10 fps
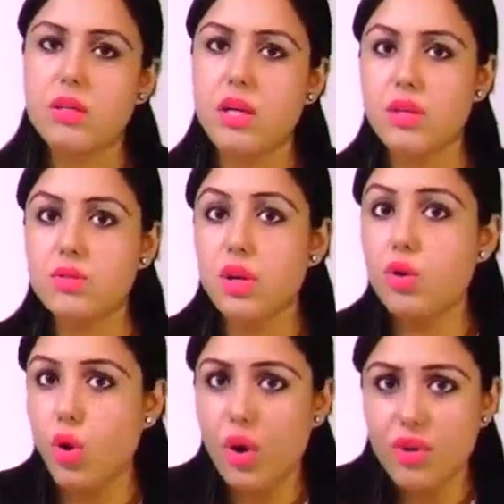Things are
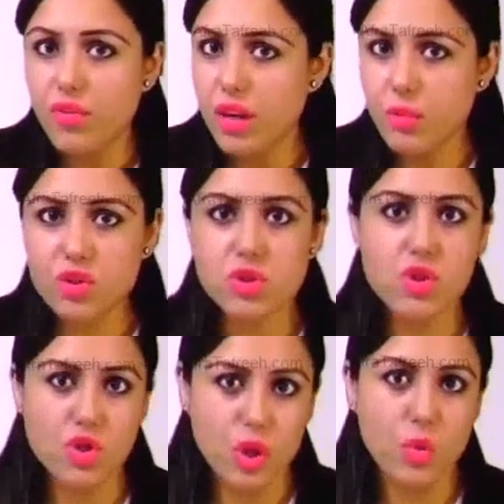not very much
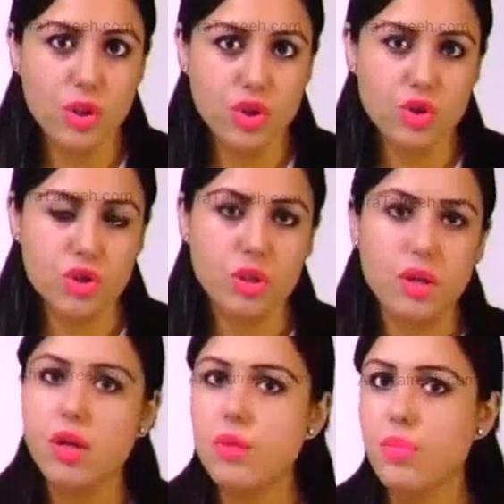distinguished,
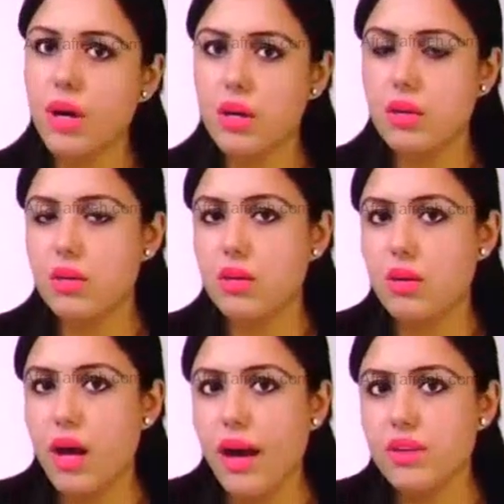but
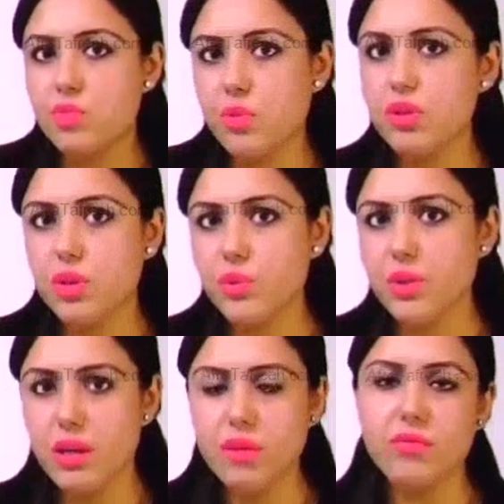as per
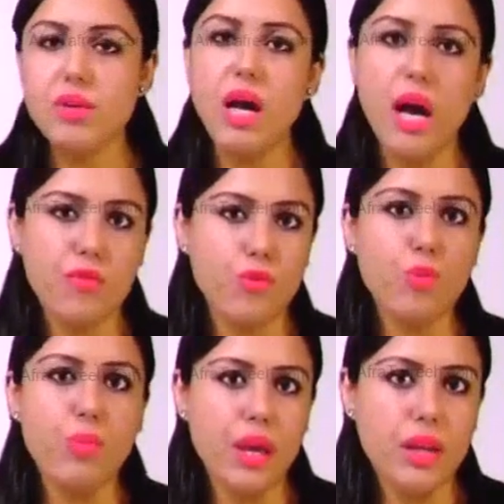theory, we have
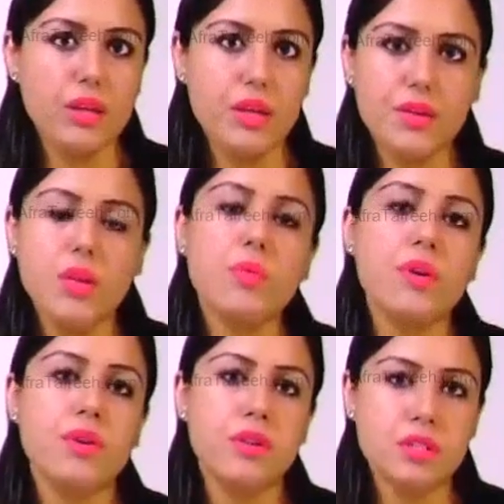to make little
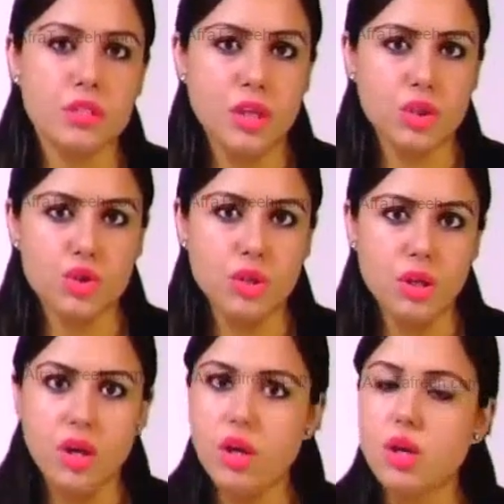bit distinction
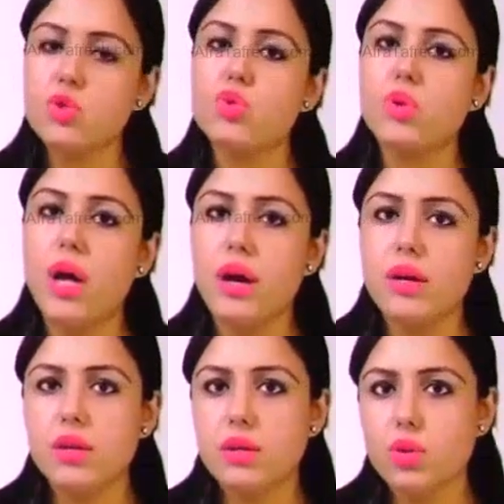so
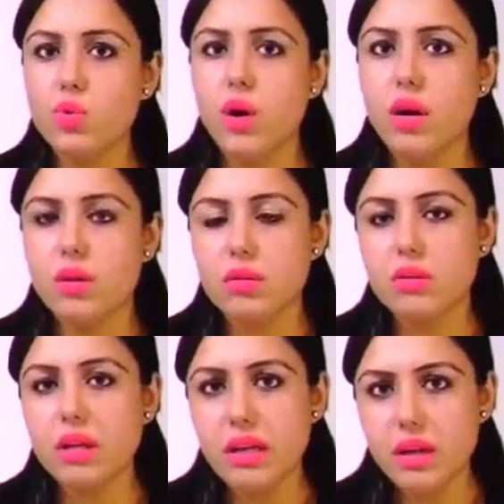that you are
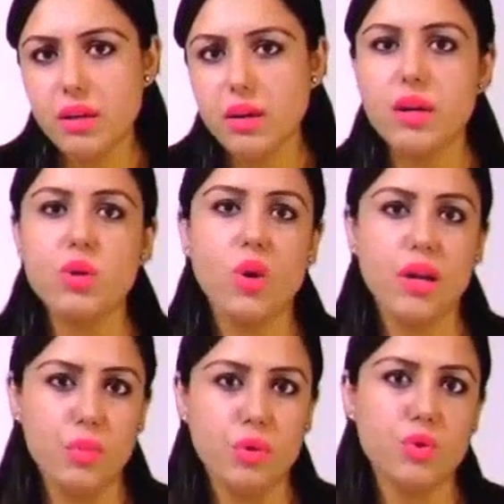clear and you are
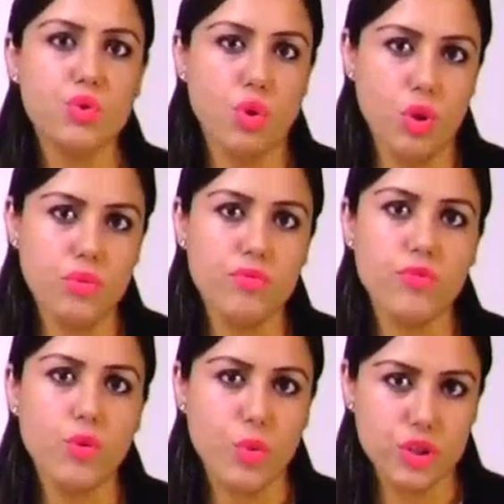able to solve
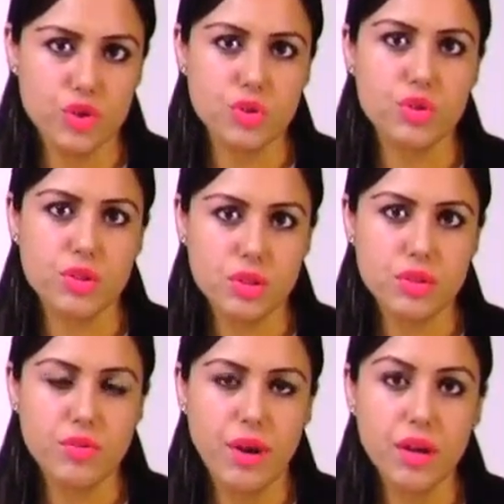few
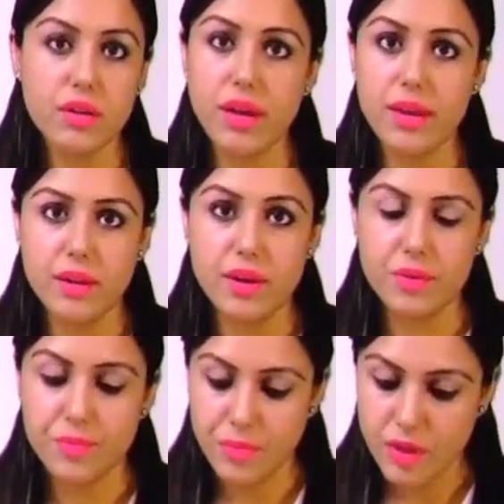questions, right? Like
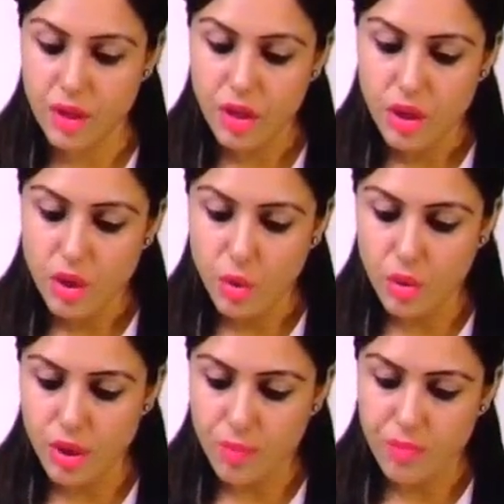that.
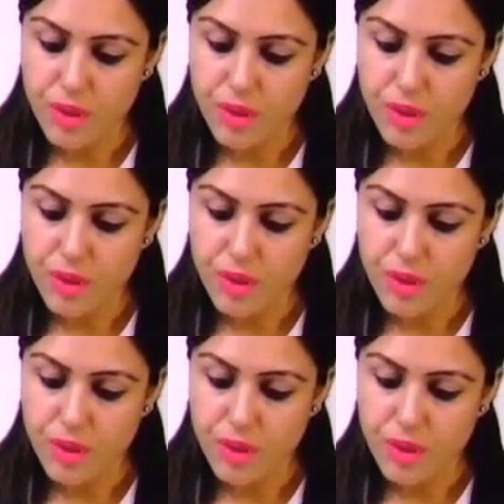Okay.